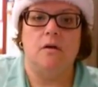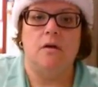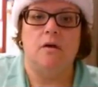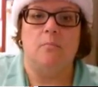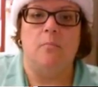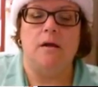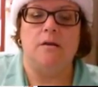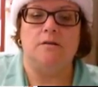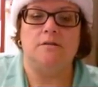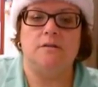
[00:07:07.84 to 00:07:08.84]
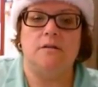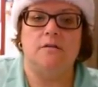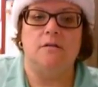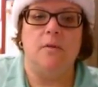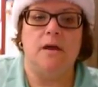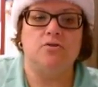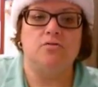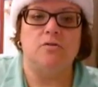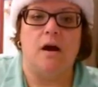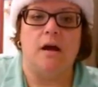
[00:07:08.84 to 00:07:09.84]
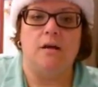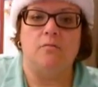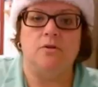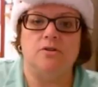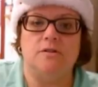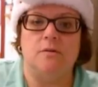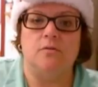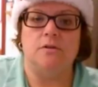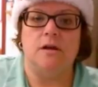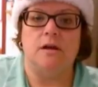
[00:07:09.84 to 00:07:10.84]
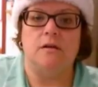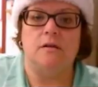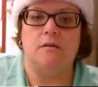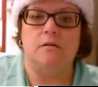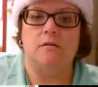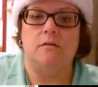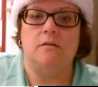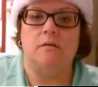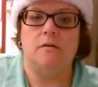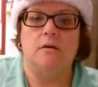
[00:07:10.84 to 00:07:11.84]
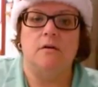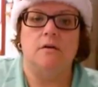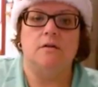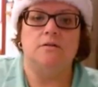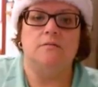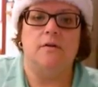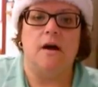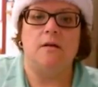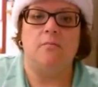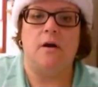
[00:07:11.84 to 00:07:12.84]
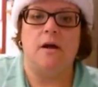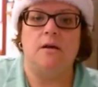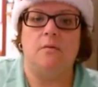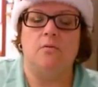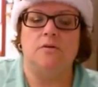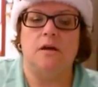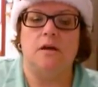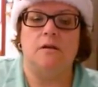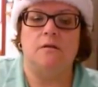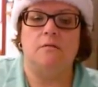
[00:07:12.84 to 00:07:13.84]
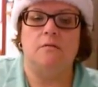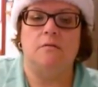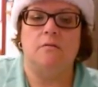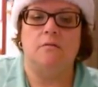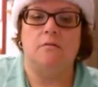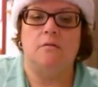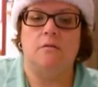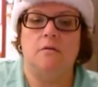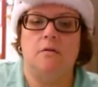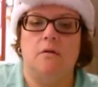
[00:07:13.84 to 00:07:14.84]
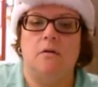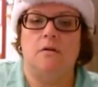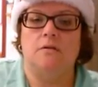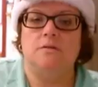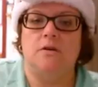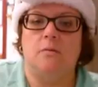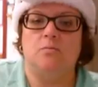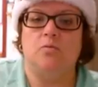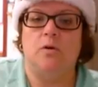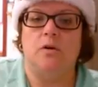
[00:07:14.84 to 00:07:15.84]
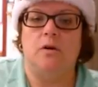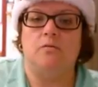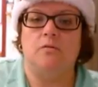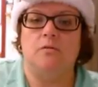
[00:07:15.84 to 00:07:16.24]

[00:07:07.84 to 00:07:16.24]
minus the measured height, which is number 10, divided by number 10, times 100.